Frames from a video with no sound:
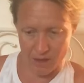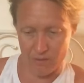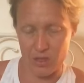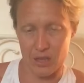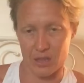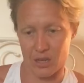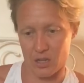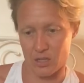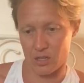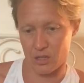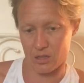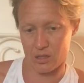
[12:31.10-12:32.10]
everything
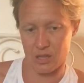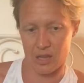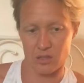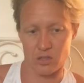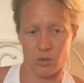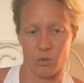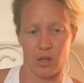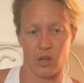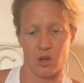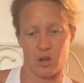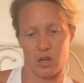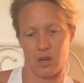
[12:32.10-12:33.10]
that's going
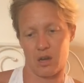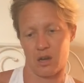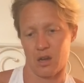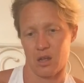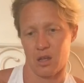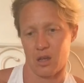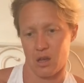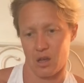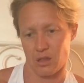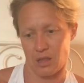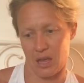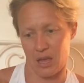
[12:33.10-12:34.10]
on.
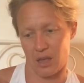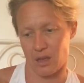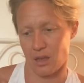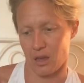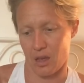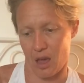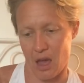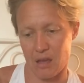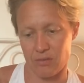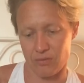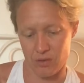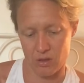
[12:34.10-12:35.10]
Like, I
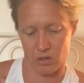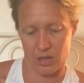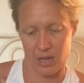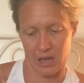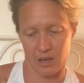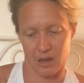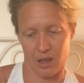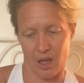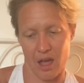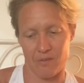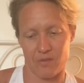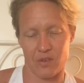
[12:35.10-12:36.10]
feel like
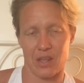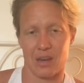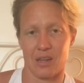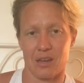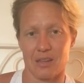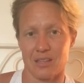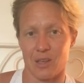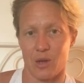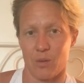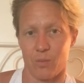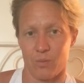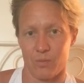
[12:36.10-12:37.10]
I've needed
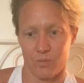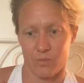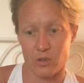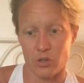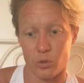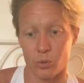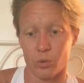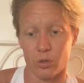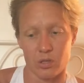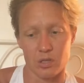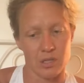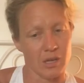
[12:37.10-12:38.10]
some
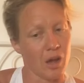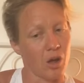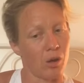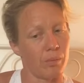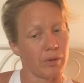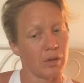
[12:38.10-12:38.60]
tools to help